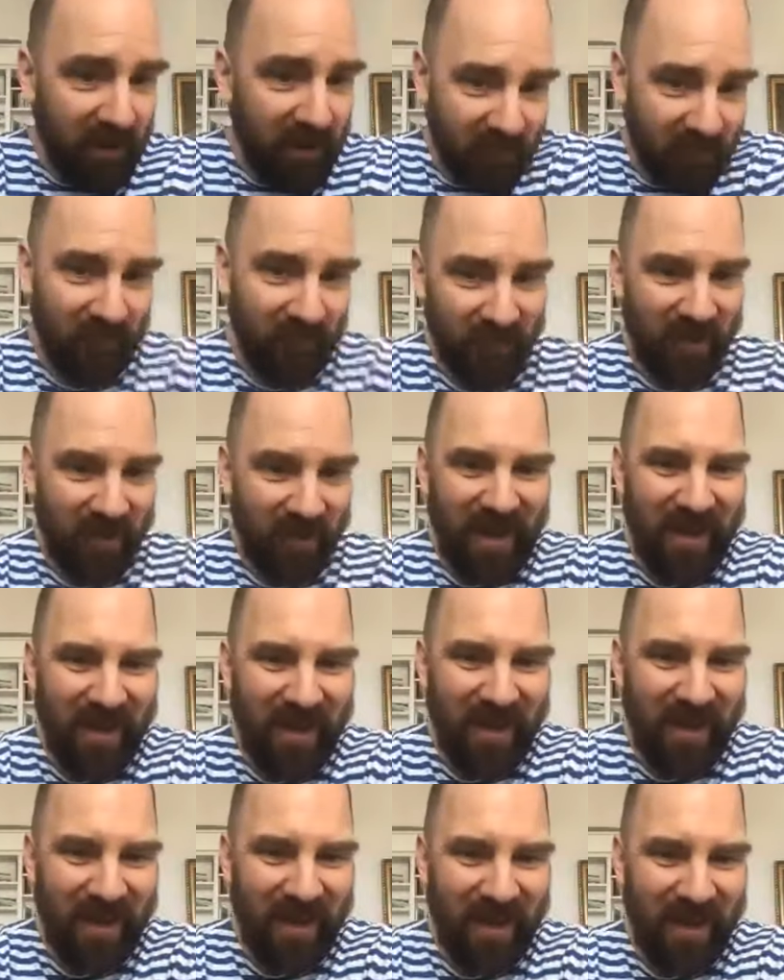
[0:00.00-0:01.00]
So you
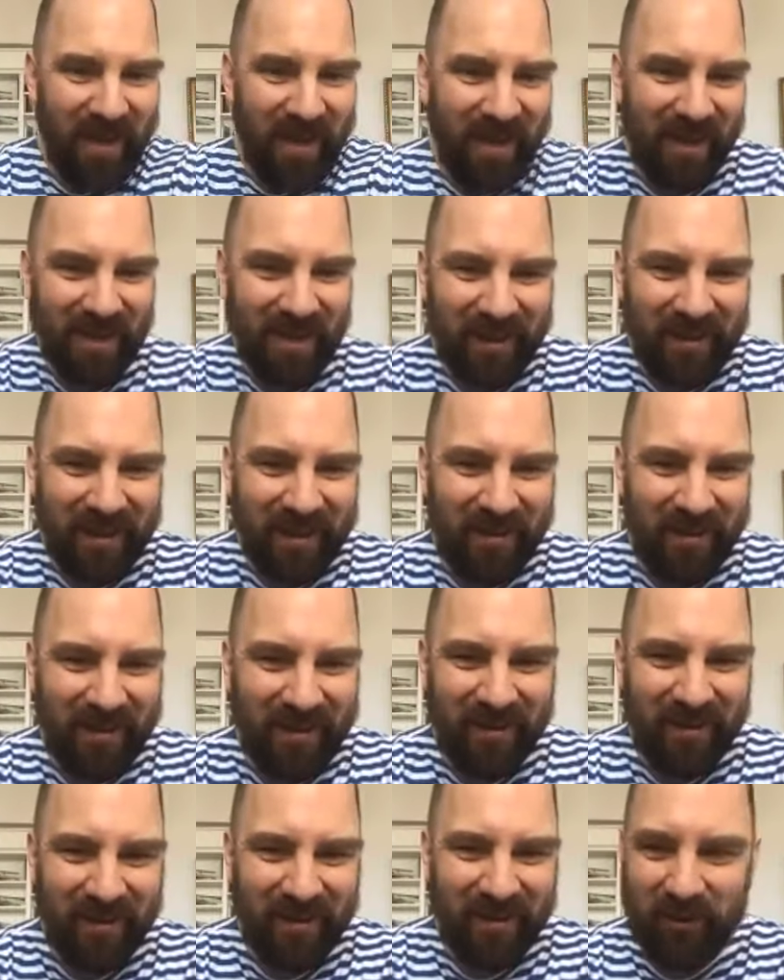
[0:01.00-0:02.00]
don't really have
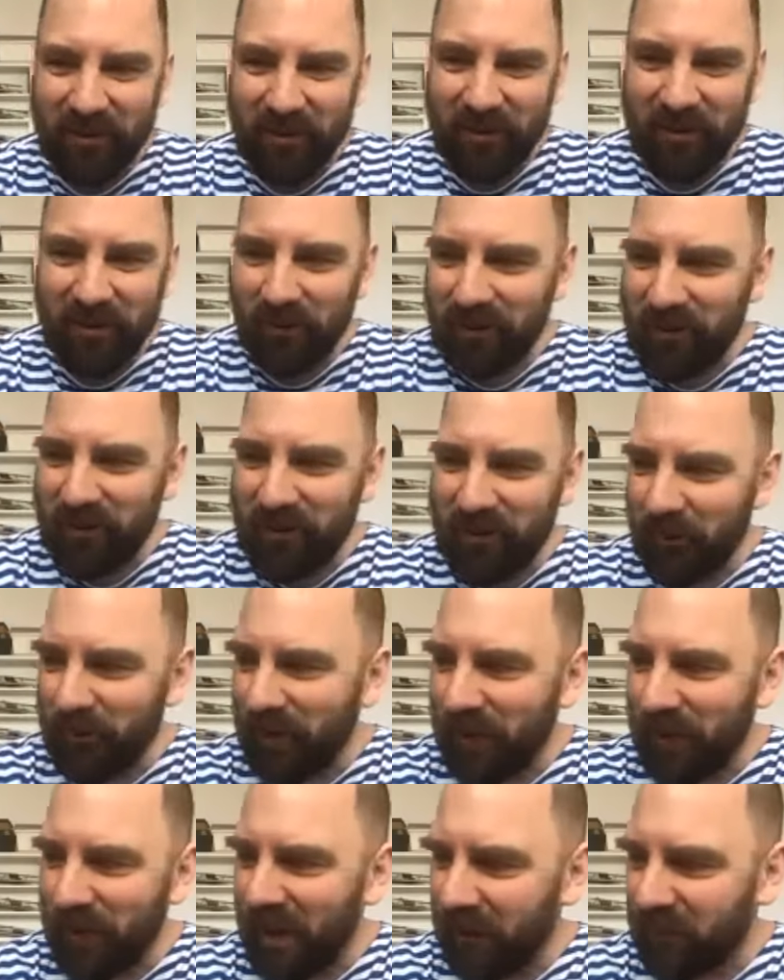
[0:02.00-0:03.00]
to sit down
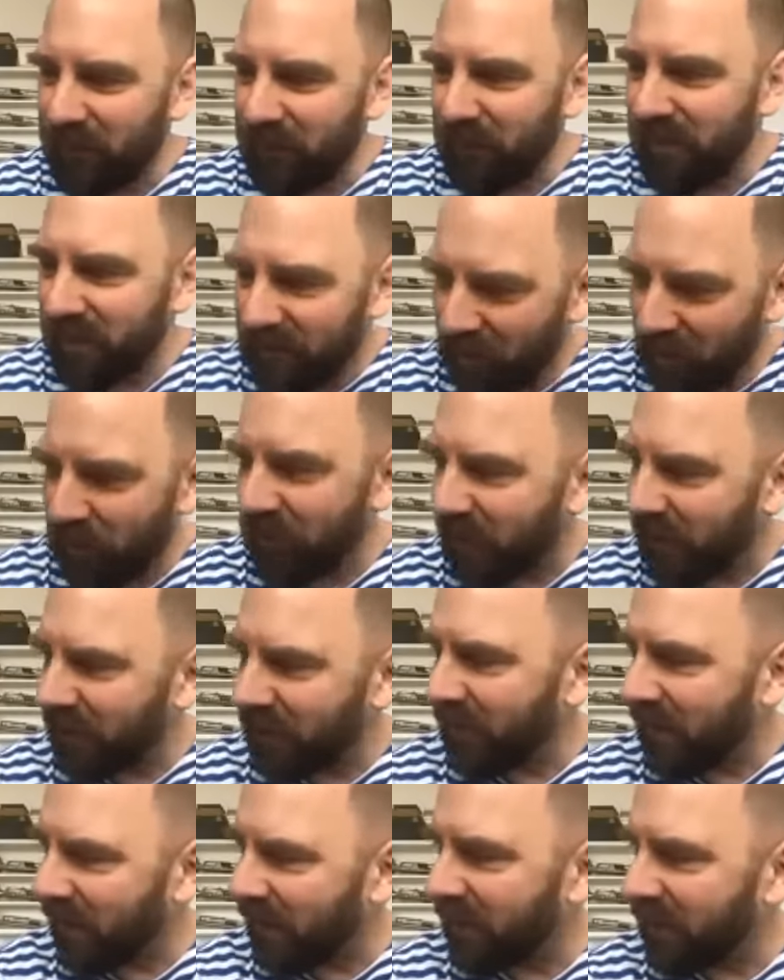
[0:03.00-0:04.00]
and
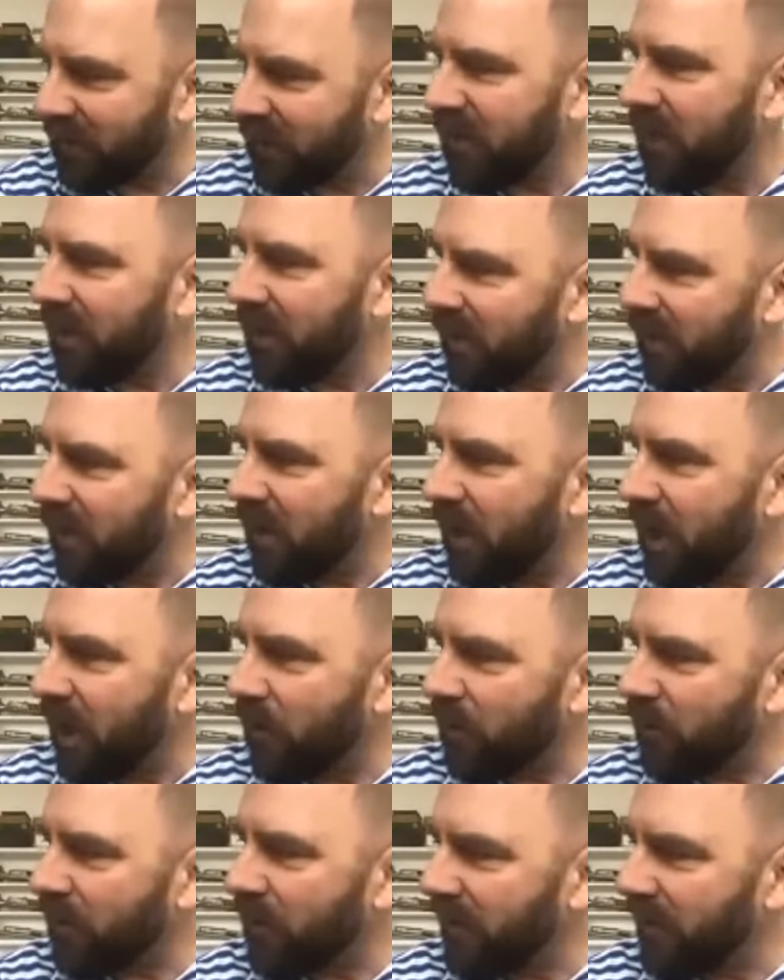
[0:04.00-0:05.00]
how to say
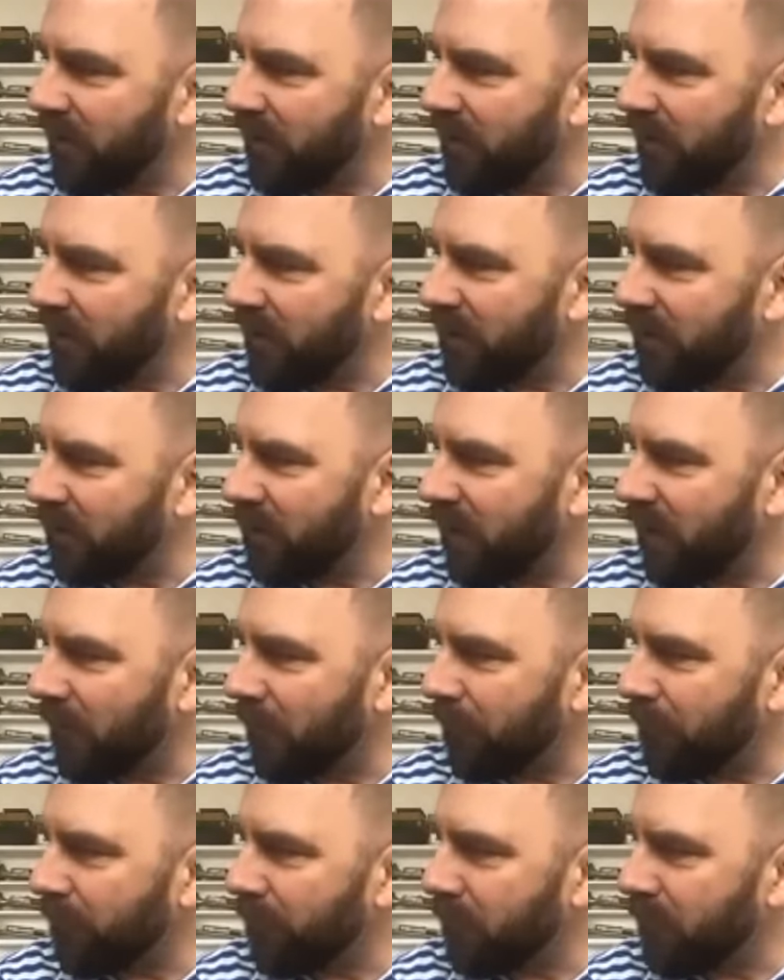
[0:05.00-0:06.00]

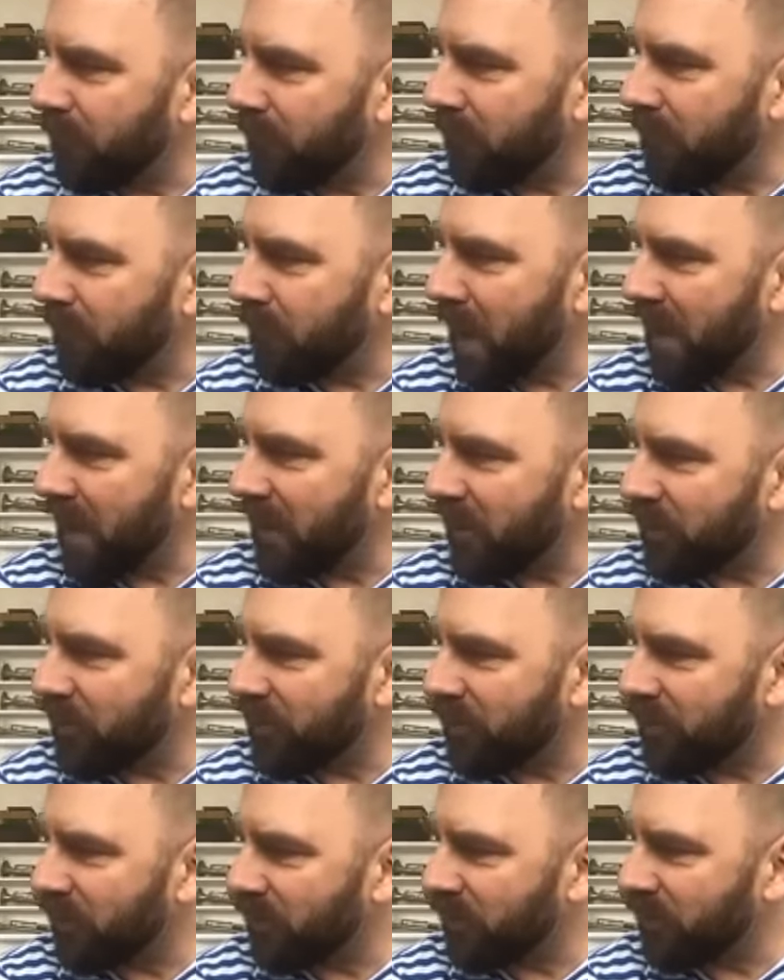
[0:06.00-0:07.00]
manage
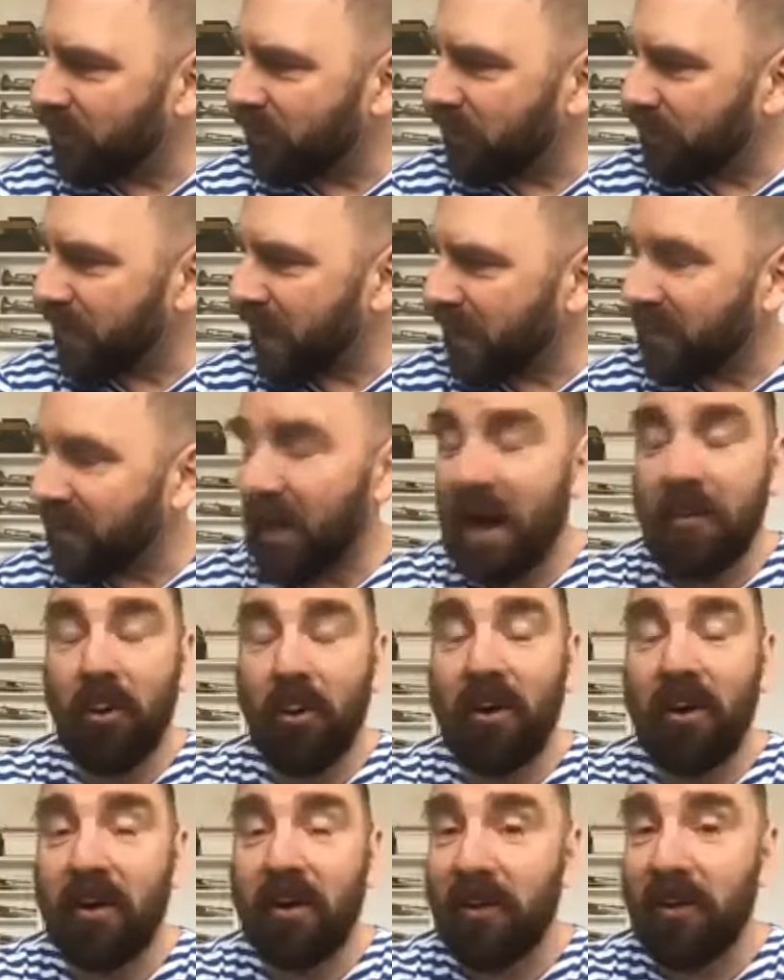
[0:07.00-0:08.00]
to spend time
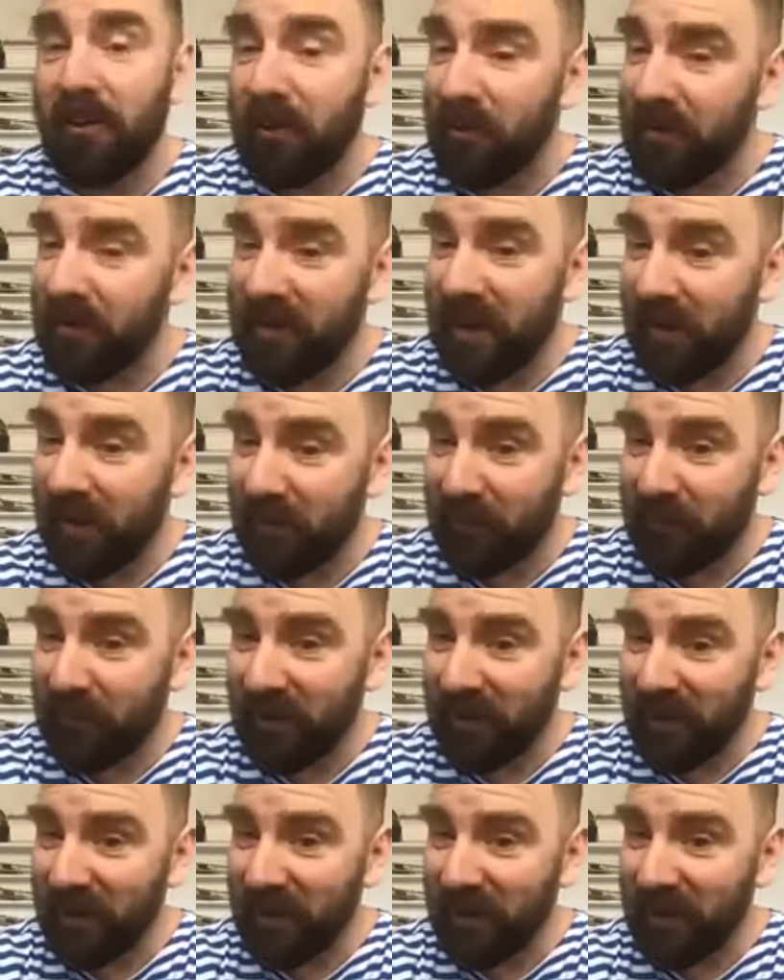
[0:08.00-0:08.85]
only with yourself.